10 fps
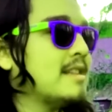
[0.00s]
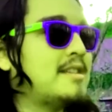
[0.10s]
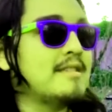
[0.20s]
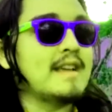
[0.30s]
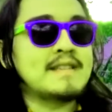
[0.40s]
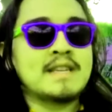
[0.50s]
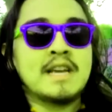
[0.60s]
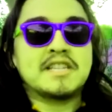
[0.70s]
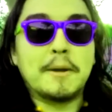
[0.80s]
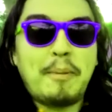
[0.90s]
to this
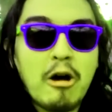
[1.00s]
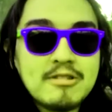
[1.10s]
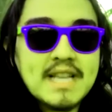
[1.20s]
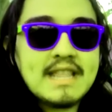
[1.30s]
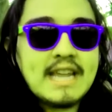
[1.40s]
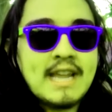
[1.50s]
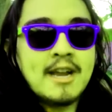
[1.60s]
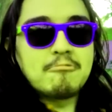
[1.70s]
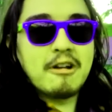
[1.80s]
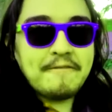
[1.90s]
supposedly
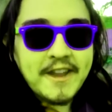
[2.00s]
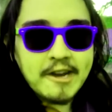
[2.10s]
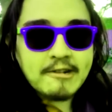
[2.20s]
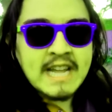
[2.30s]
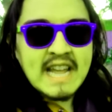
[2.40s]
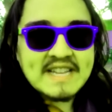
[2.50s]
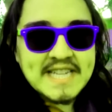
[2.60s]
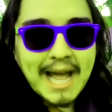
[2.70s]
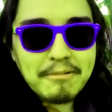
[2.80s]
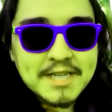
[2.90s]
revered
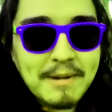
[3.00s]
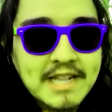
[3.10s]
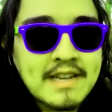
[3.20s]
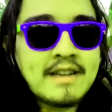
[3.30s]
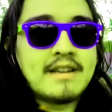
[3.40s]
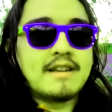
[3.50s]
establishment?